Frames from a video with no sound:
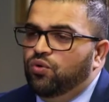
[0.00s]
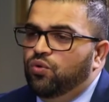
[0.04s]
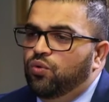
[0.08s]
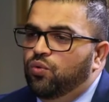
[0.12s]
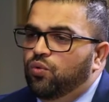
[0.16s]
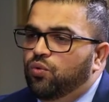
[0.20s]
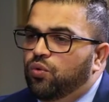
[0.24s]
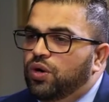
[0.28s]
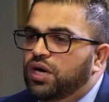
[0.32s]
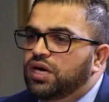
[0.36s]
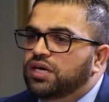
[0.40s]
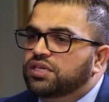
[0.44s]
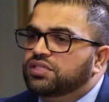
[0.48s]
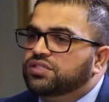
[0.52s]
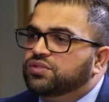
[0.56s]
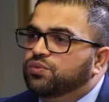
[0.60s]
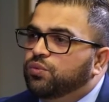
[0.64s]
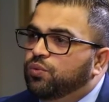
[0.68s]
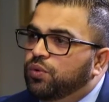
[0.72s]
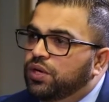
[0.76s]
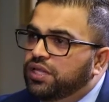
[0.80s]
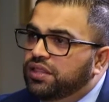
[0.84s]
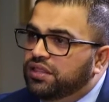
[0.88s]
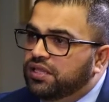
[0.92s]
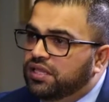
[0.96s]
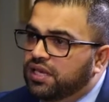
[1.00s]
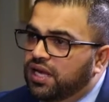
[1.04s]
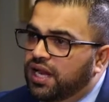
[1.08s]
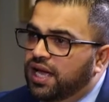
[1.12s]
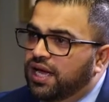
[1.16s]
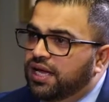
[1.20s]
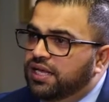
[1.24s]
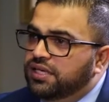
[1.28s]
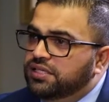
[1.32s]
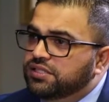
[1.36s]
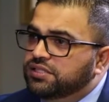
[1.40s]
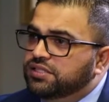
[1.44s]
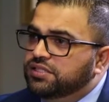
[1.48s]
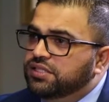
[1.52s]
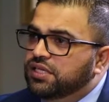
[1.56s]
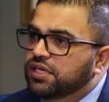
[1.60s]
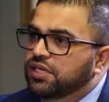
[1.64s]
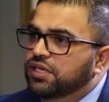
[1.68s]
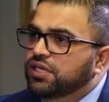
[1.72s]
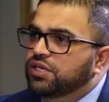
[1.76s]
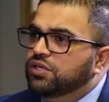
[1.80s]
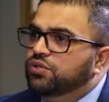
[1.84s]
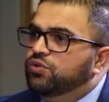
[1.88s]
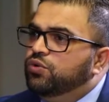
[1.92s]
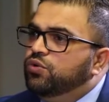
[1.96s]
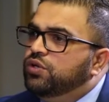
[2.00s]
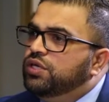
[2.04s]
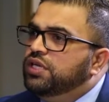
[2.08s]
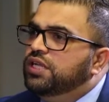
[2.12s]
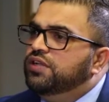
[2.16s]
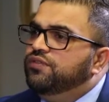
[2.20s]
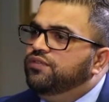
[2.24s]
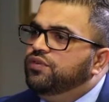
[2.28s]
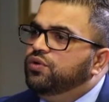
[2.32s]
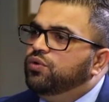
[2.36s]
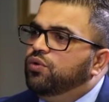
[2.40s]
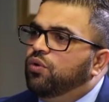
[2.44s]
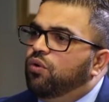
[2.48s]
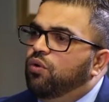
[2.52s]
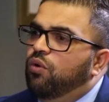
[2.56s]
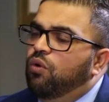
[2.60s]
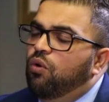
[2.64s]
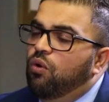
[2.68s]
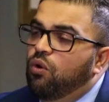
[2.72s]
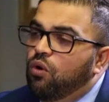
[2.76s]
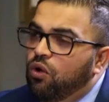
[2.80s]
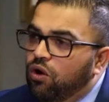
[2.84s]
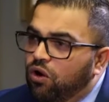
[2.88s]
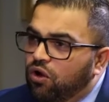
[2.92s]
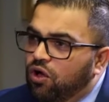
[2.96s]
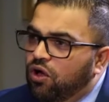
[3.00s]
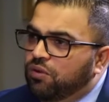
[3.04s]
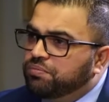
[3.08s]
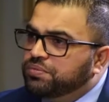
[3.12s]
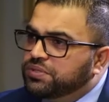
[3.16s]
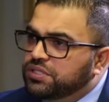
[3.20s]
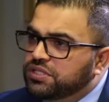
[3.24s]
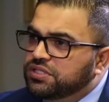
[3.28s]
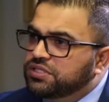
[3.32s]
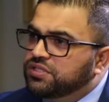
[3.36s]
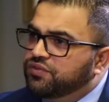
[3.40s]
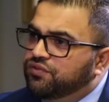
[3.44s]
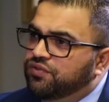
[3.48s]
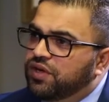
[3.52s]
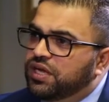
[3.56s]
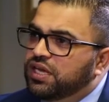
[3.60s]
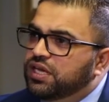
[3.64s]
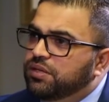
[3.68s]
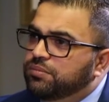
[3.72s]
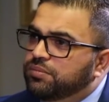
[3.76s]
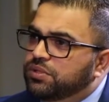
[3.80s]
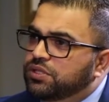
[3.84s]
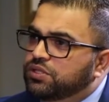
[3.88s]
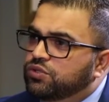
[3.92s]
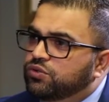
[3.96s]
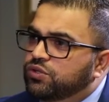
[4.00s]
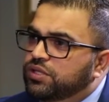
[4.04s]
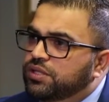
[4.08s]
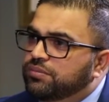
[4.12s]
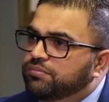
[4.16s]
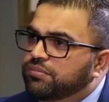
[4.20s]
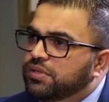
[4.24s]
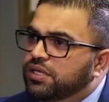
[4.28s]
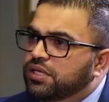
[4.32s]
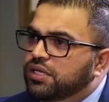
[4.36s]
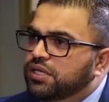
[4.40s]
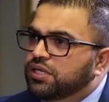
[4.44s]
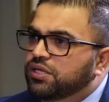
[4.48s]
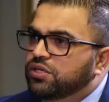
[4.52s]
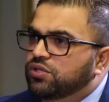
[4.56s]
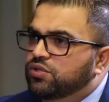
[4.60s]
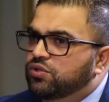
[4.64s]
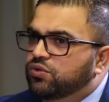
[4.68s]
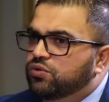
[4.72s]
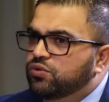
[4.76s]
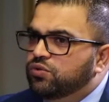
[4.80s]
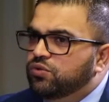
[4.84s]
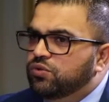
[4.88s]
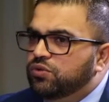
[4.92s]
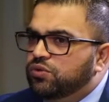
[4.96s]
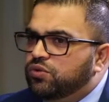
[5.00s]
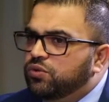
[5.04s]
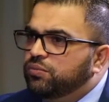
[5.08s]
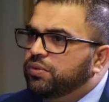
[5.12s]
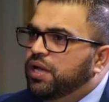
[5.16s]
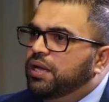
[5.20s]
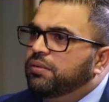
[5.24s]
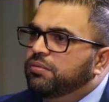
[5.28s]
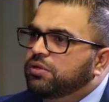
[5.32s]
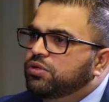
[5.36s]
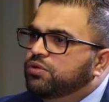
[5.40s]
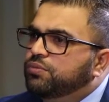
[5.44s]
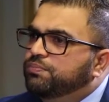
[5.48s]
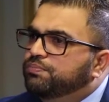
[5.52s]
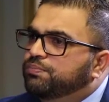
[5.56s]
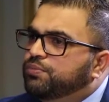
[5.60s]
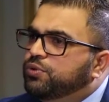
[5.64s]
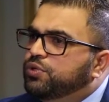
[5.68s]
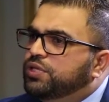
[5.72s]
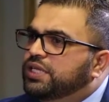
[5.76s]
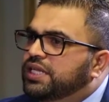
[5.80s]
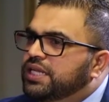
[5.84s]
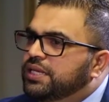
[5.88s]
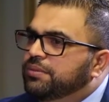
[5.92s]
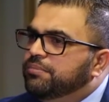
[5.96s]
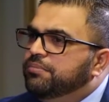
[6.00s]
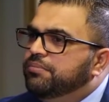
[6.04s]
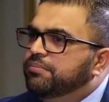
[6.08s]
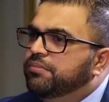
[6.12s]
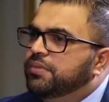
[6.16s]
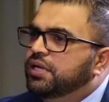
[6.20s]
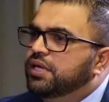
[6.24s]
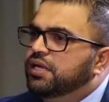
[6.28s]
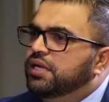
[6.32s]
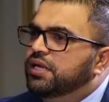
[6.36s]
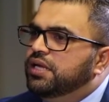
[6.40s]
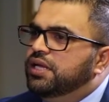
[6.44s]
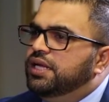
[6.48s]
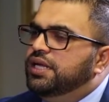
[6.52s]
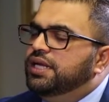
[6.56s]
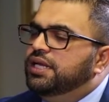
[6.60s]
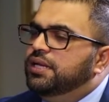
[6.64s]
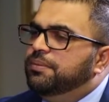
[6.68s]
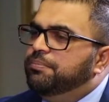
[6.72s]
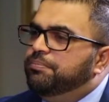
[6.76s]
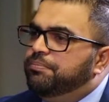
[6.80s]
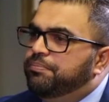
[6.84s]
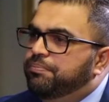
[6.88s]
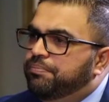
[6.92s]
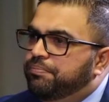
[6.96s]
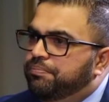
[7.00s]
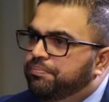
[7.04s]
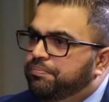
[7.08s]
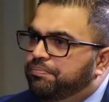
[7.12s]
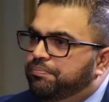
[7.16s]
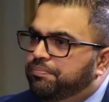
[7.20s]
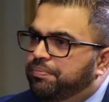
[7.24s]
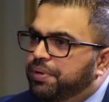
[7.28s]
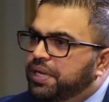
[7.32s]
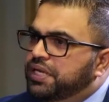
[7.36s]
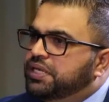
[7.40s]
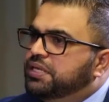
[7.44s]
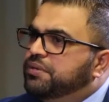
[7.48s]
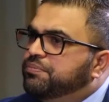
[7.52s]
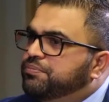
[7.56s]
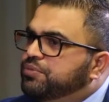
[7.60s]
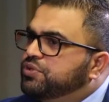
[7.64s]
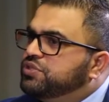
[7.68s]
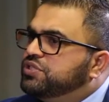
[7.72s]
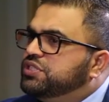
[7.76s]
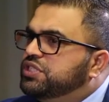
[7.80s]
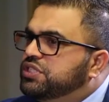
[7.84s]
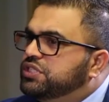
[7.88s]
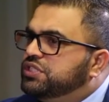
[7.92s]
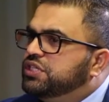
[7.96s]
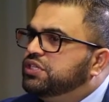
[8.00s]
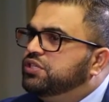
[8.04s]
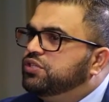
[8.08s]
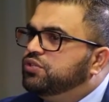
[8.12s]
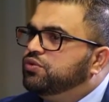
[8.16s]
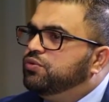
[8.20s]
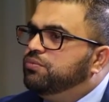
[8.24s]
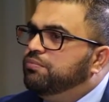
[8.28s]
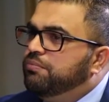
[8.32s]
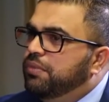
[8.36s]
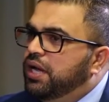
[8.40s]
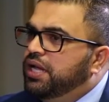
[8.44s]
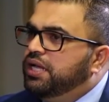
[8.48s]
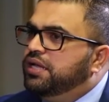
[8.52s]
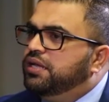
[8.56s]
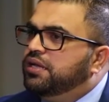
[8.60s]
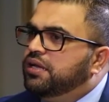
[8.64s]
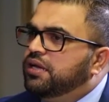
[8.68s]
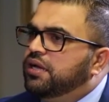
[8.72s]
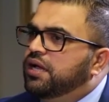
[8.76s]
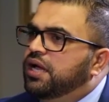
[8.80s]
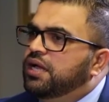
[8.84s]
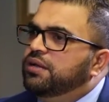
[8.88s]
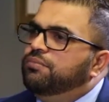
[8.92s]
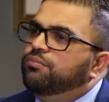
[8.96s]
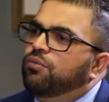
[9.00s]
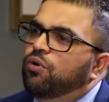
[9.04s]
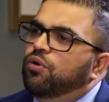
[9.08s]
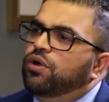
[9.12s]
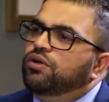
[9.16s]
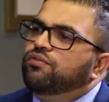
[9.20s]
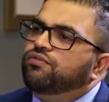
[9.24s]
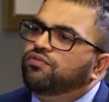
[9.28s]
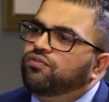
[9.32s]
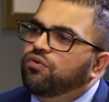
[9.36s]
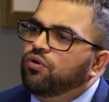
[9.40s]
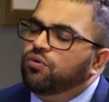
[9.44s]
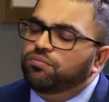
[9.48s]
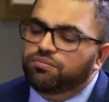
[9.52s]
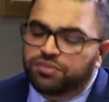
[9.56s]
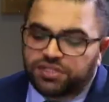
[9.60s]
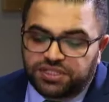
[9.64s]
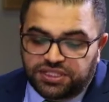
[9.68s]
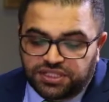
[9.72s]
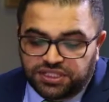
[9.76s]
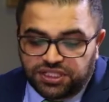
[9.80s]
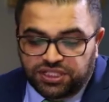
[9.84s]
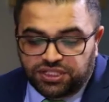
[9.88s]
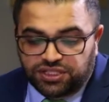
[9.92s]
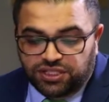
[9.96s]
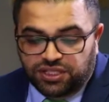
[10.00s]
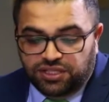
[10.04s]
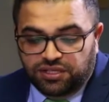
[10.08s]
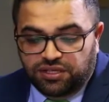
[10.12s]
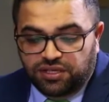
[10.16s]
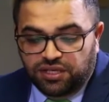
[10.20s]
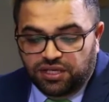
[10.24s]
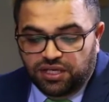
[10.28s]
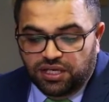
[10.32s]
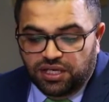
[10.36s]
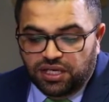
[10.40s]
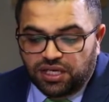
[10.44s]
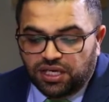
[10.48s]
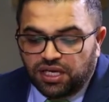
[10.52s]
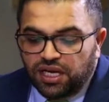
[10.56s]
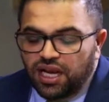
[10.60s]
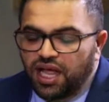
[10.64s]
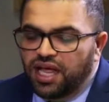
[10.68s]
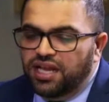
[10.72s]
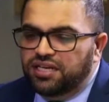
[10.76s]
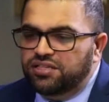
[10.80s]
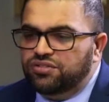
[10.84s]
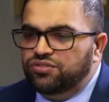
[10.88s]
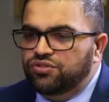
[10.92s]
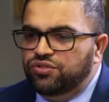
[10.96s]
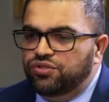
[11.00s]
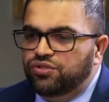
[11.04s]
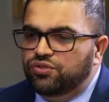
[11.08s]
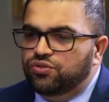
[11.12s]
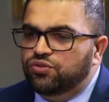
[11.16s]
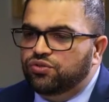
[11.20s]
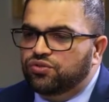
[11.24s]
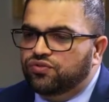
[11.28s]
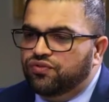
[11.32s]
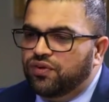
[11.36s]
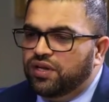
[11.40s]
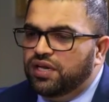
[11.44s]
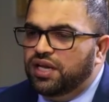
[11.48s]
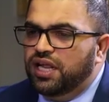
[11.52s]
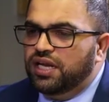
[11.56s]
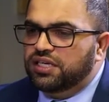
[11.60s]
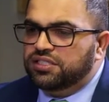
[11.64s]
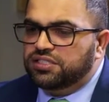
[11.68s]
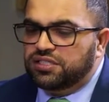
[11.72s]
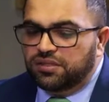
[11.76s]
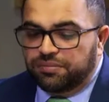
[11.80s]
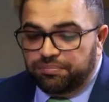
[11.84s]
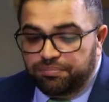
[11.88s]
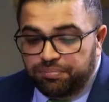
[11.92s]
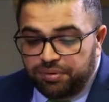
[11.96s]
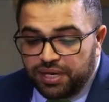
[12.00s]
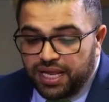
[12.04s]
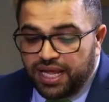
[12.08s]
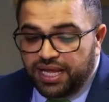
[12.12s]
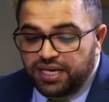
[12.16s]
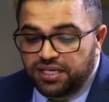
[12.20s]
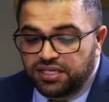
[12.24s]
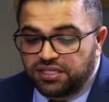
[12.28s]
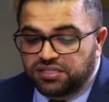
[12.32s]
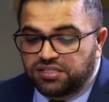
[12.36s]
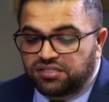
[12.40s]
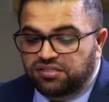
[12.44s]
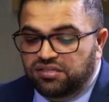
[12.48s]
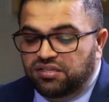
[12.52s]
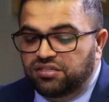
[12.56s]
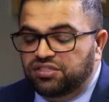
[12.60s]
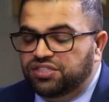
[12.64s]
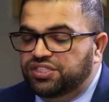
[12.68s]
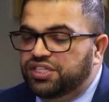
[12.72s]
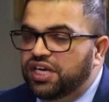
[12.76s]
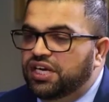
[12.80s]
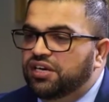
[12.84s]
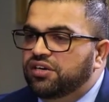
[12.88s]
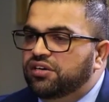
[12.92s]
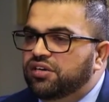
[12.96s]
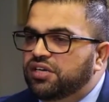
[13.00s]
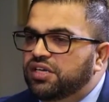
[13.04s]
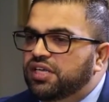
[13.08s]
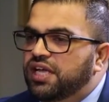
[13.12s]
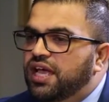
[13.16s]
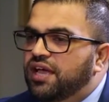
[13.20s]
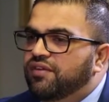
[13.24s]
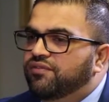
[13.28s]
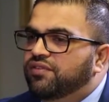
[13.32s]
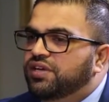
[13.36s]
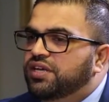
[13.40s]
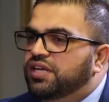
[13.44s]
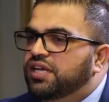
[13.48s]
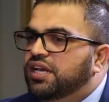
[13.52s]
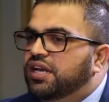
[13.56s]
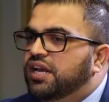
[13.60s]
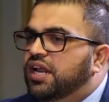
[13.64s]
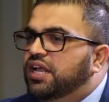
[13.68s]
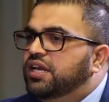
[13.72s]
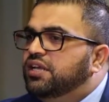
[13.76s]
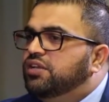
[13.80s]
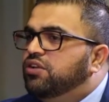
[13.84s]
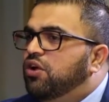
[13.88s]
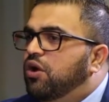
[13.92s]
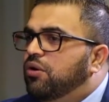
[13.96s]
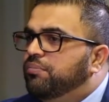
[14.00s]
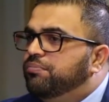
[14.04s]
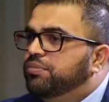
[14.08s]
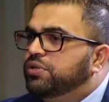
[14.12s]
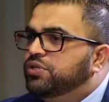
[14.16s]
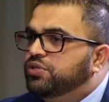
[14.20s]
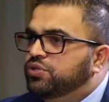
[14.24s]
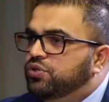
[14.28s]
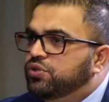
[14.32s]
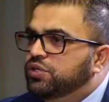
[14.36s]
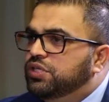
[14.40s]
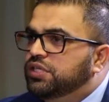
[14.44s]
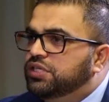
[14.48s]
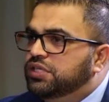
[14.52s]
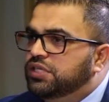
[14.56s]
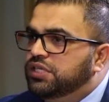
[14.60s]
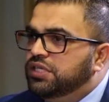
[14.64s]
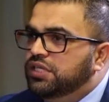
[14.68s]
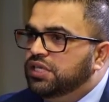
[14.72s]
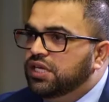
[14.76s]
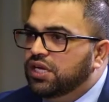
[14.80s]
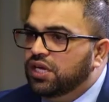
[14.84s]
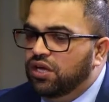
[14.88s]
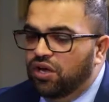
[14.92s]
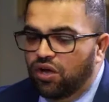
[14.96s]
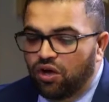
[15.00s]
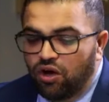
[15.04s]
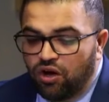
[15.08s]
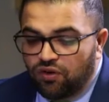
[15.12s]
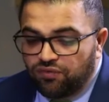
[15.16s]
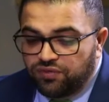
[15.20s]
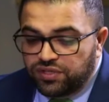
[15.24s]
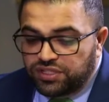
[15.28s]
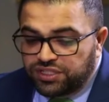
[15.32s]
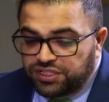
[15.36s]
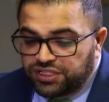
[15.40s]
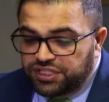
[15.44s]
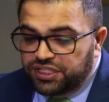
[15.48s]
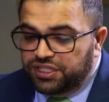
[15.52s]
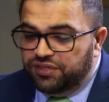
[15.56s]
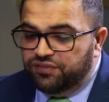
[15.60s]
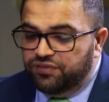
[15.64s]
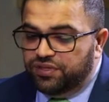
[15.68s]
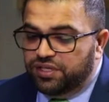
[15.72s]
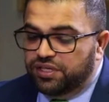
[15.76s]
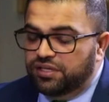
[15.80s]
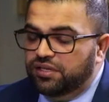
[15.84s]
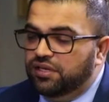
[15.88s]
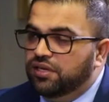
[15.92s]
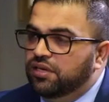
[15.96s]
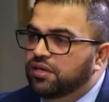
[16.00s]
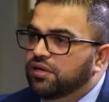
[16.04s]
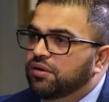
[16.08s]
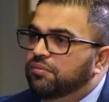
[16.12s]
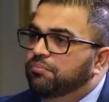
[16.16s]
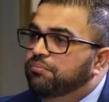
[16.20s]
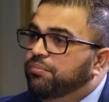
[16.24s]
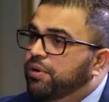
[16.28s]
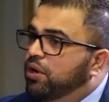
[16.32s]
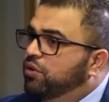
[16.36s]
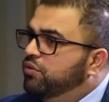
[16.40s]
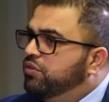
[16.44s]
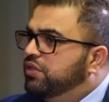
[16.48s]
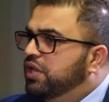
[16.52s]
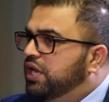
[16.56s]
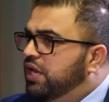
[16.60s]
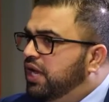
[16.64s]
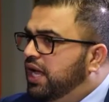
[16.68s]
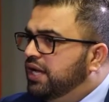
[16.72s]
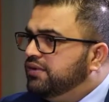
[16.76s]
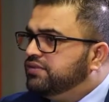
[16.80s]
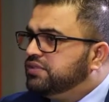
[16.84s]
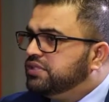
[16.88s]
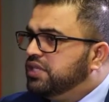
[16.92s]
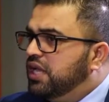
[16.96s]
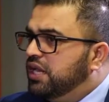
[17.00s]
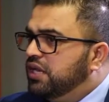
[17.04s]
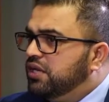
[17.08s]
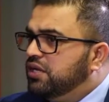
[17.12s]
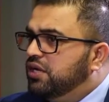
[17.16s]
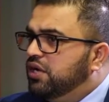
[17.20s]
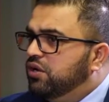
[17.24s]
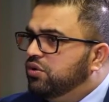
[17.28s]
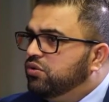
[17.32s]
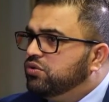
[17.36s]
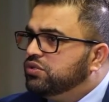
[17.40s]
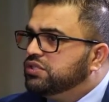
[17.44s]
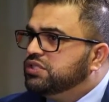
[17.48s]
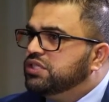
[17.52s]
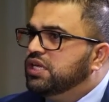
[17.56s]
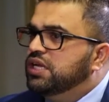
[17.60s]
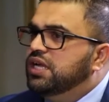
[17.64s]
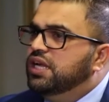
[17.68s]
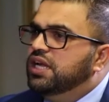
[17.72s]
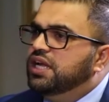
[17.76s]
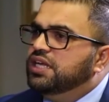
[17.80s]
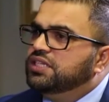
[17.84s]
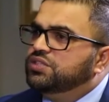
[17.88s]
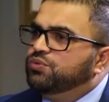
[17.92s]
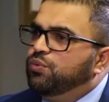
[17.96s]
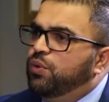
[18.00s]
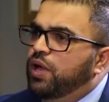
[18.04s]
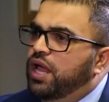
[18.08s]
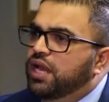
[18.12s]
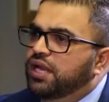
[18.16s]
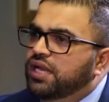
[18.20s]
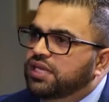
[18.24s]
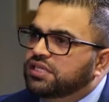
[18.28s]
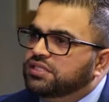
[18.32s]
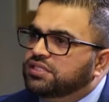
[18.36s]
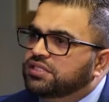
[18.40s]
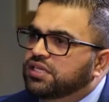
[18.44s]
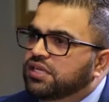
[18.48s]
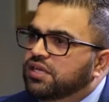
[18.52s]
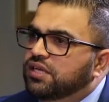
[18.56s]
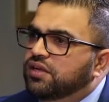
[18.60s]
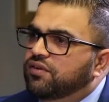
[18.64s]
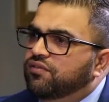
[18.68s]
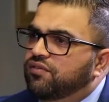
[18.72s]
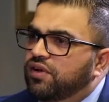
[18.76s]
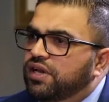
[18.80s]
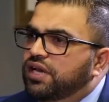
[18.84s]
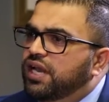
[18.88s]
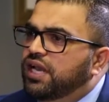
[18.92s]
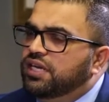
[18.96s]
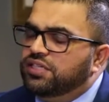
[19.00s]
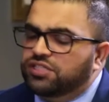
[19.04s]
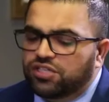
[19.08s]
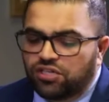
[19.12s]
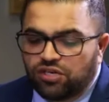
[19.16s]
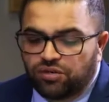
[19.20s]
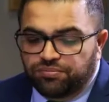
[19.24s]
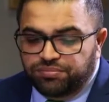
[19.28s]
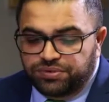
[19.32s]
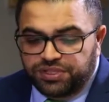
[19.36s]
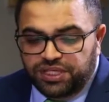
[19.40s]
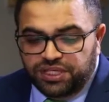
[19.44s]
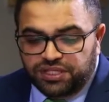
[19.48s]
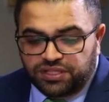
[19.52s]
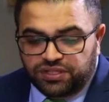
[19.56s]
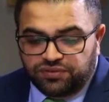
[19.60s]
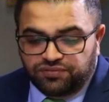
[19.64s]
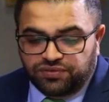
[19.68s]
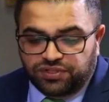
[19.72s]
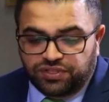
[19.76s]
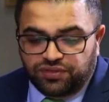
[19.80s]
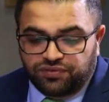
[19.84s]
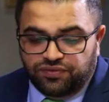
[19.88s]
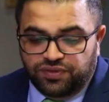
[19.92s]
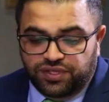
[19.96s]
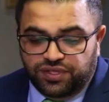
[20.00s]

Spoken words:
who works with clients to review all options available to him to be able to put him in a better position to make a more informed decision. Clients who use financial planners generally have a greater opportunity of achieving both their lifestyle goals as well as financial objectives,